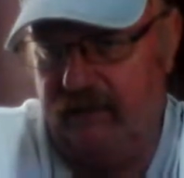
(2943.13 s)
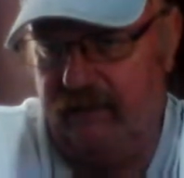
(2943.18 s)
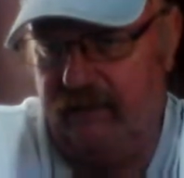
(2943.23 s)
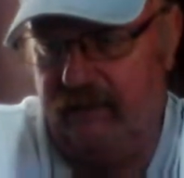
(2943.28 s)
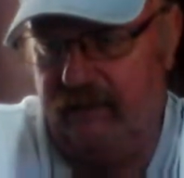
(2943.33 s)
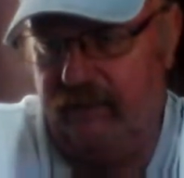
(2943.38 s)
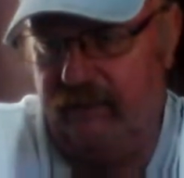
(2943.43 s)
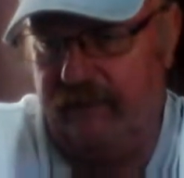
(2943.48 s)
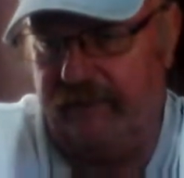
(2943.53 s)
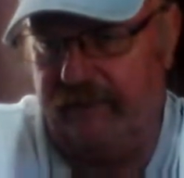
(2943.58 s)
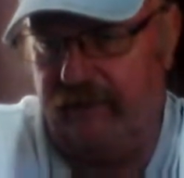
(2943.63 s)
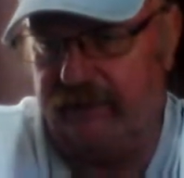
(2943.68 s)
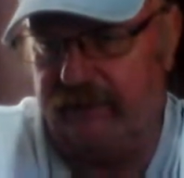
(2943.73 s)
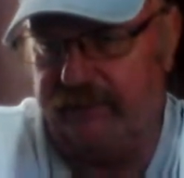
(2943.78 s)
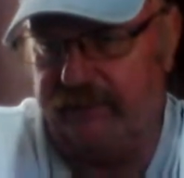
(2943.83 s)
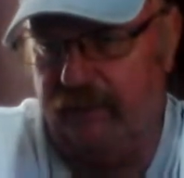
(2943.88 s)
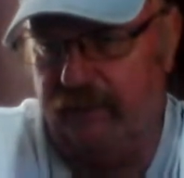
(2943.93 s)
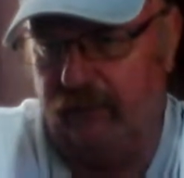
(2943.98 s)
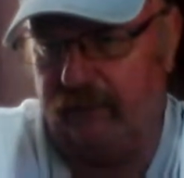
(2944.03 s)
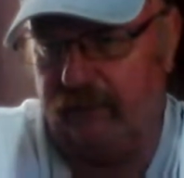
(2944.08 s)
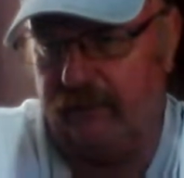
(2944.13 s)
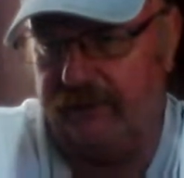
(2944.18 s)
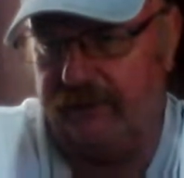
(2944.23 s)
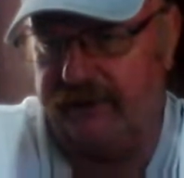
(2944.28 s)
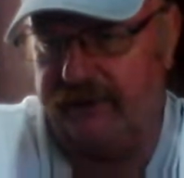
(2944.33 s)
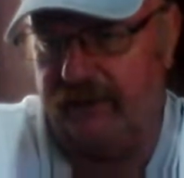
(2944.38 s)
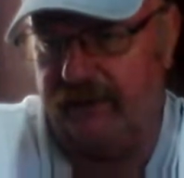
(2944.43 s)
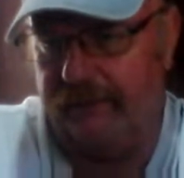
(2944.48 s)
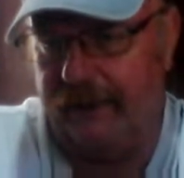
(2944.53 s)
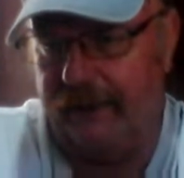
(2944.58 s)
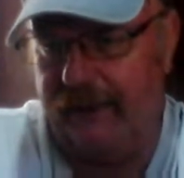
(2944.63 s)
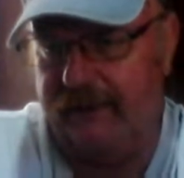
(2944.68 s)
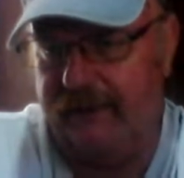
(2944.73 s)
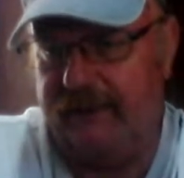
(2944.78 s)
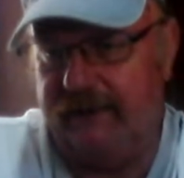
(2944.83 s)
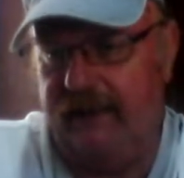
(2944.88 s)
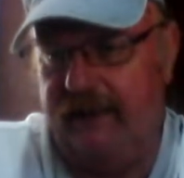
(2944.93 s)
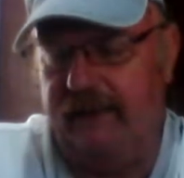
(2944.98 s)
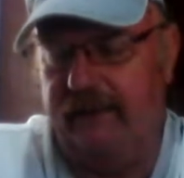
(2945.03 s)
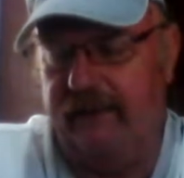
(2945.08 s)
reverse molders some
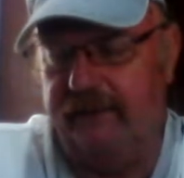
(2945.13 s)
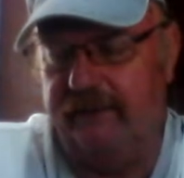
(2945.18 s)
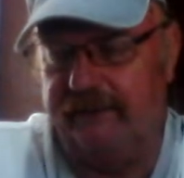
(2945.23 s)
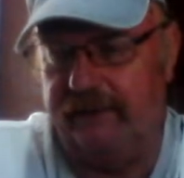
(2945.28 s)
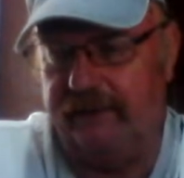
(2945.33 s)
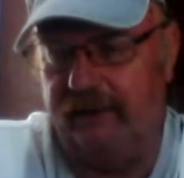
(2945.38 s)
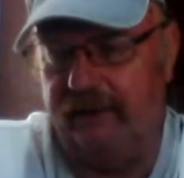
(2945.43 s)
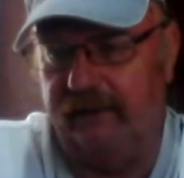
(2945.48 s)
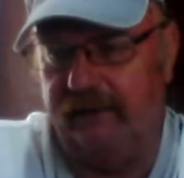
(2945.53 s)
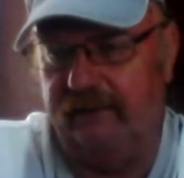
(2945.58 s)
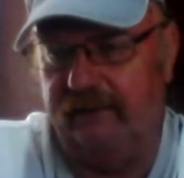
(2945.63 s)
18 years ago.